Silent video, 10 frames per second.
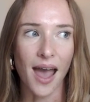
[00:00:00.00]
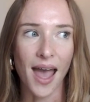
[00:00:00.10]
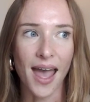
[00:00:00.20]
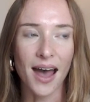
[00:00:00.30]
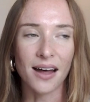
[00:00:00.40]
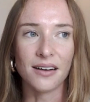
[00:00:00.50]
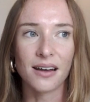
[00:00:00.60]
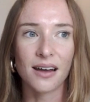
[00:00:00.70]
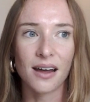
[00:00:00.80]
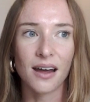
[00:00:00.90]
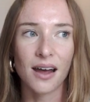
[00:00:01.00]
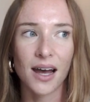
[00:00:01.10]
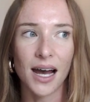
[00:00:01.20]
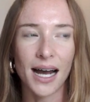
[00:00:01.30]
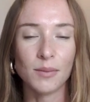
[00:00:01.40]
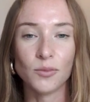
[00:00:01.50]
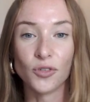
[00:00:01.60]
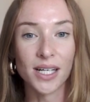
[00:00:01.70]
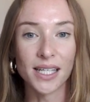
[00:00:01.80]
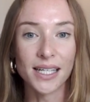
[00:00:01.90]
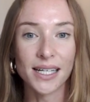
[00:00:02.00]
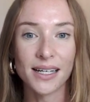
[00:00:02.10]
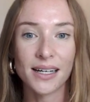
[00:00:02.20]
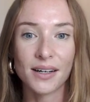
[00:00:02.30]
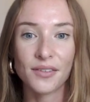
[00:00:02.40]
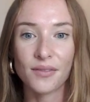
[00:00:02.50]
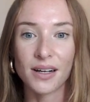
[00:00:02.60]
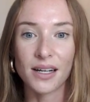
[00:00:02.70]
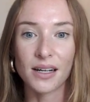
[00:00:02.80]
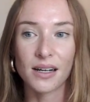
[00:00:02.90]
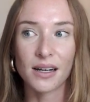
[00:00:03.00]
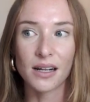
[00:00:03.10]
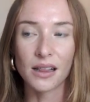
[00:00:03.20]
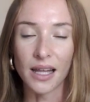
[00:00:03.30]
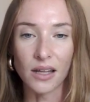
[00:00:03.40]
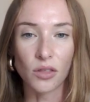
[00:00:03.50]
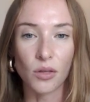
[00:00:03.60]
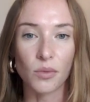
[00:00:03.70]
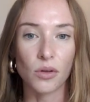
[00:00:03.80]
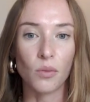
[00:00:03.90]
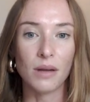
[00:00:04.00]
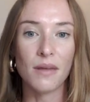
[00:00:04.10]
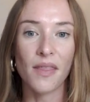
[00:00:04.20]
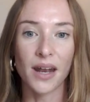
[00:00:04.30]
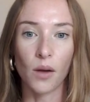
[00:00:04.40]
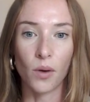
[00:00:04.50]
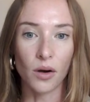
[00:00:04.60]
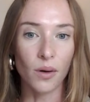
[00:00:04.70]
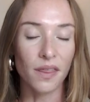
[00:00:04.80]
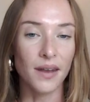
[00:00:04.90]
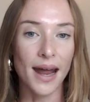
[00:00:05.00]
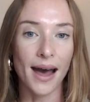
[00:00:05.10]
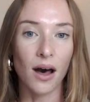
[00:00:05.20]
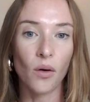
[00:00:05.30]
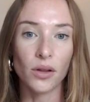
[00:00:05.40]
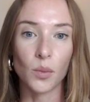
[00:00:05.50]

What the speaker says: And I'm really, like, the women that I work with now and